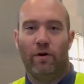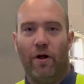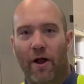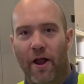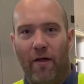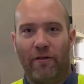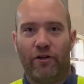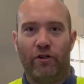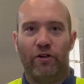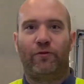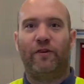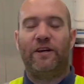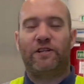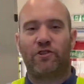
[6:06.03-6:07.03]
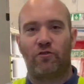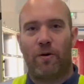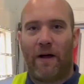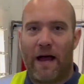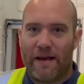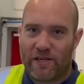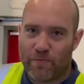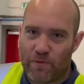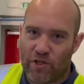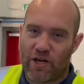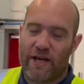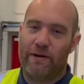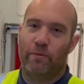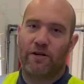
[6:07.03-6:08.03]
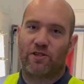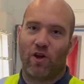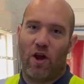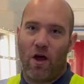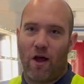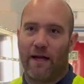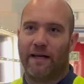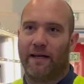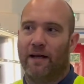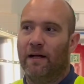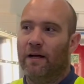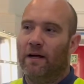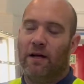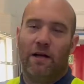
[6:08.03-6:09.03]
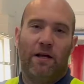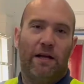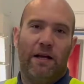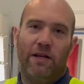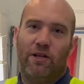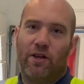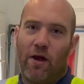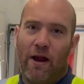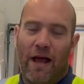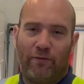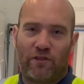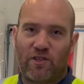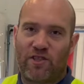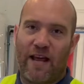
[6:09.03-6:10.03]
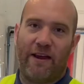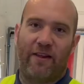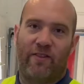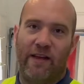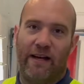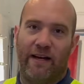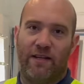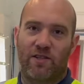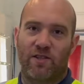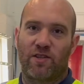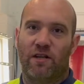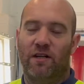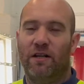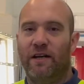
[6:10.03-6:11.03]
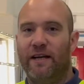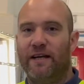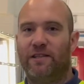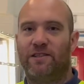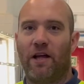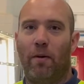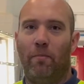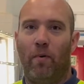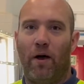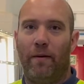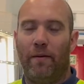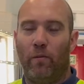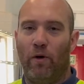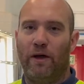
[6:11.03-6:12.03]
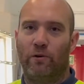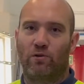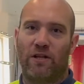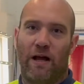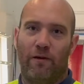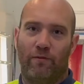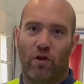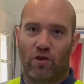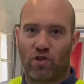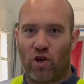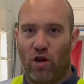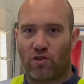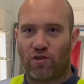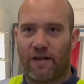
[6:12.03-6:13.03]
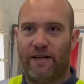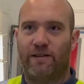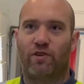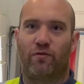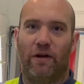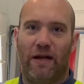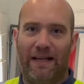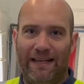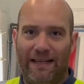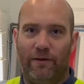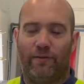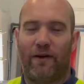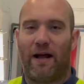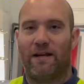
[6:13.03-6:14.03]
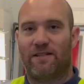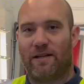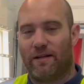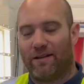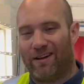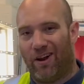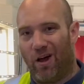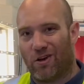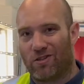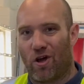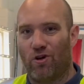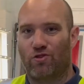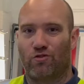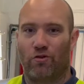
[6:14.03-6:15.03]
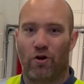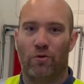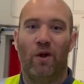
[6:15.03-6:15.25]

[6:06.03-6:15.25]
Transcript: another good feature about this machine, which I like, you don't have to set the thickness. It's done by wheels that have got slots in to relieve as the glass goes through.